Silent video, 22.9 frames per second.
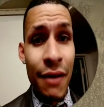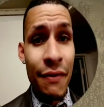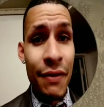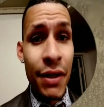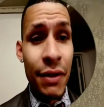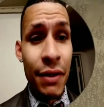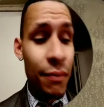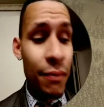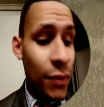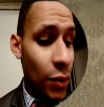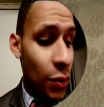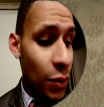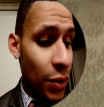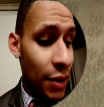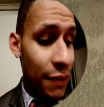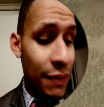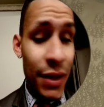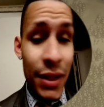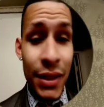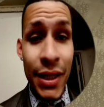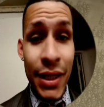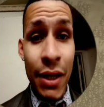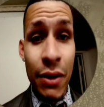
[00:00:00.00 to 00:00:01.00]
or even a Town
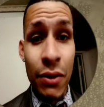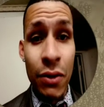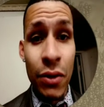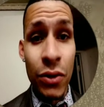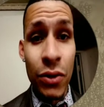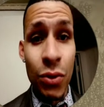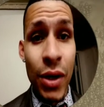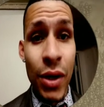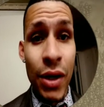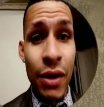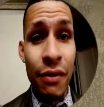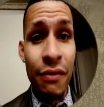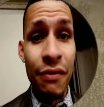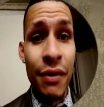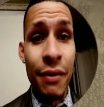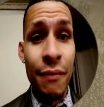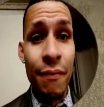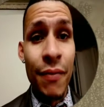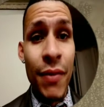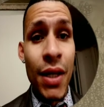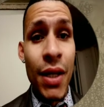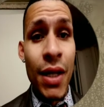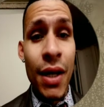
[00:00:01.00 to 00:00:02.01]
Hall 12,
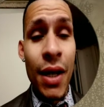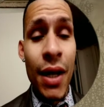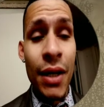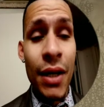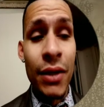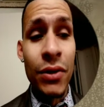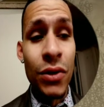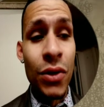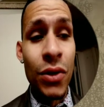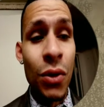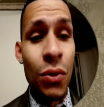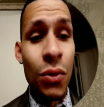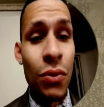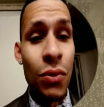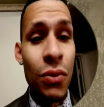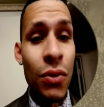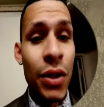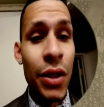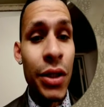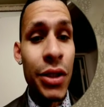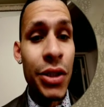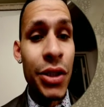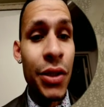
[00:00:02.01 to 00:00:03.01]
don't rush your
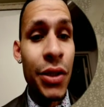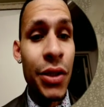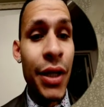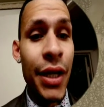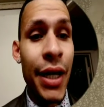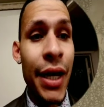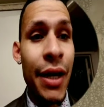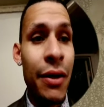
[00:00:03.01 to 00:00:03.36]
account.